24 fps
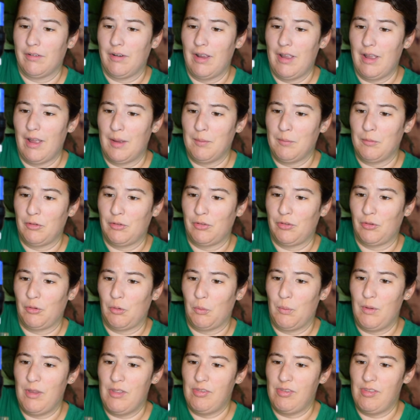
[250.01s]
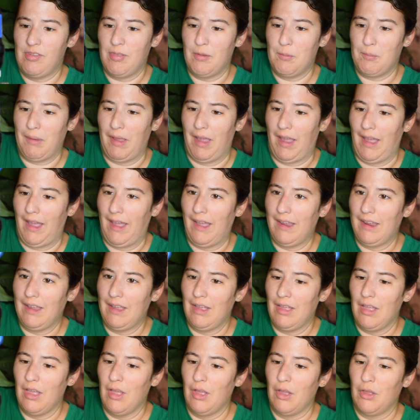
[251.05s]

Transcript: right? I'm just squeezing the bag.